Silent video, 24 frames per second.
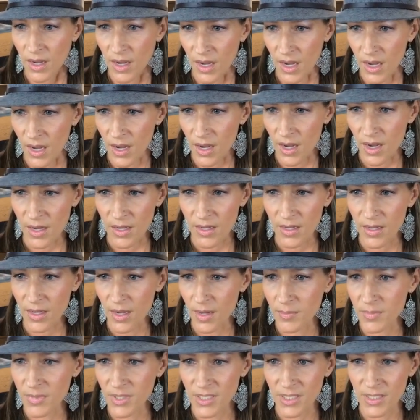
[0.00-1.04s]
uh,
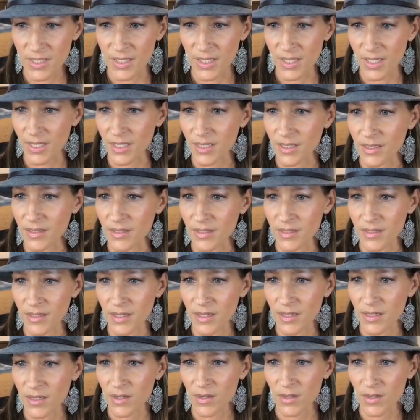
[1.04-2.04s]
gum disease,